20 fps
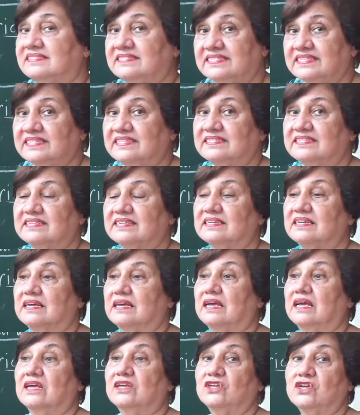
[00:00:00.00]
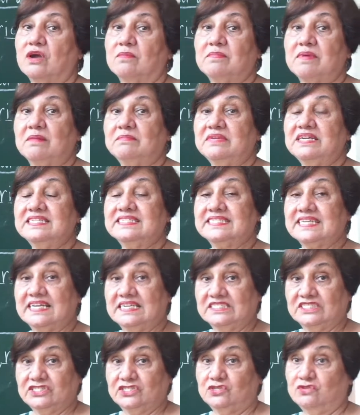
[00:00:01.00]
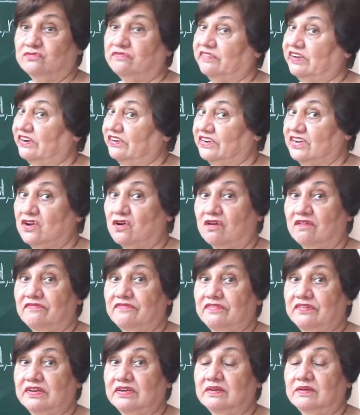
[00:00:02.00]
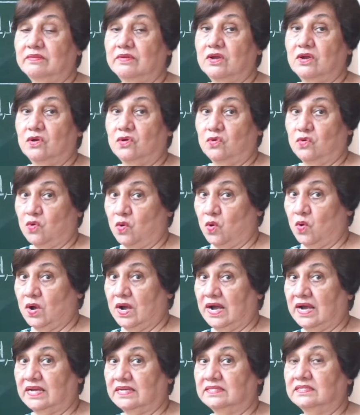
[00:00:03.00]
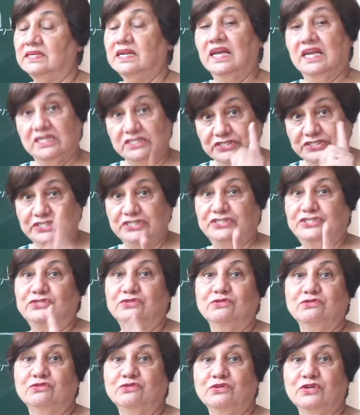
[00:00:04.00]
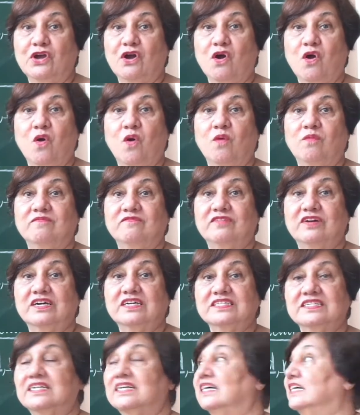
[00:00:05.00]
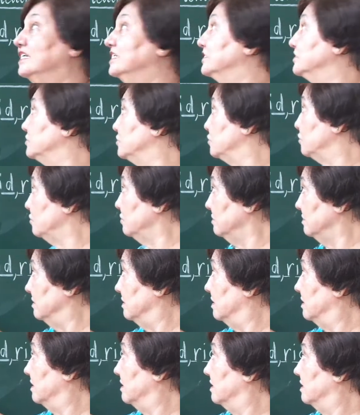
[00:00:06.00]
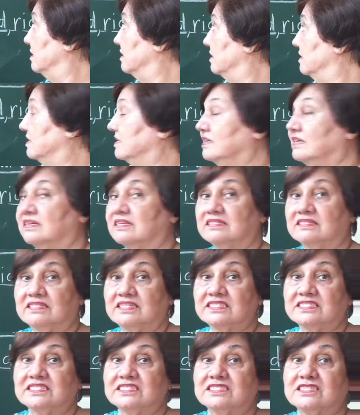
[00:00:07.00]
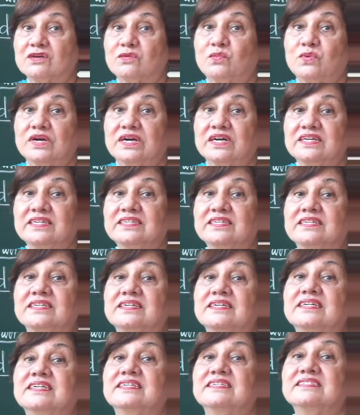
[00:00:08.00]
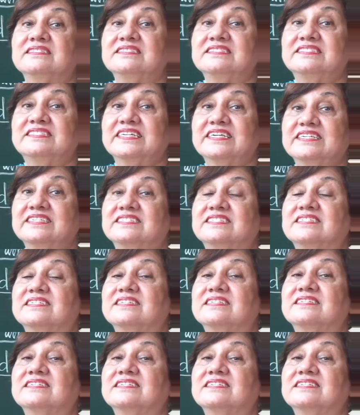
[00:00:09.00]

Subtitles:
Did. Your mummy tells you very often, Rohan, did you do your homework? So this is the word did.